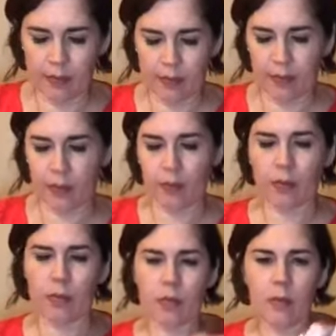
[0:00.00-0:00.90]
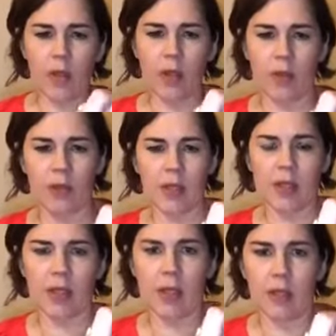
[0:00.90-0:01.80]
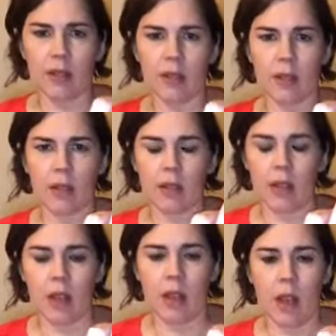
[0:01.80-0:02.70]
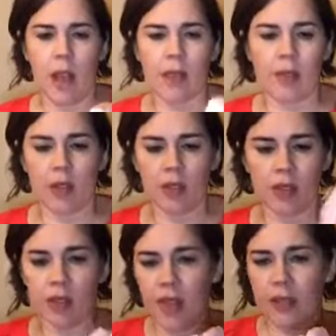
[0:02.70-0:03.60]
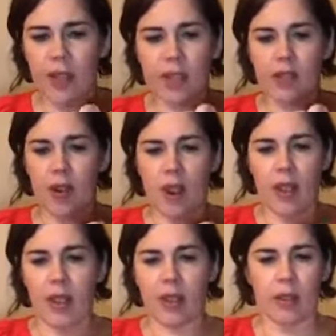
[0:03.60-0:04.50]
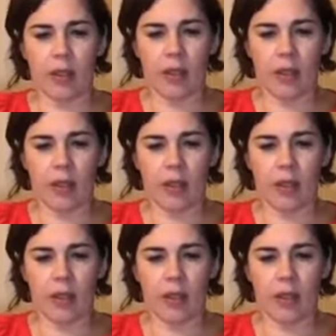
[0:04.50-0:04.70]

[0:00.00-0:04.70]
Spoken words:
I don't know if you could see. And then I'll just let that dry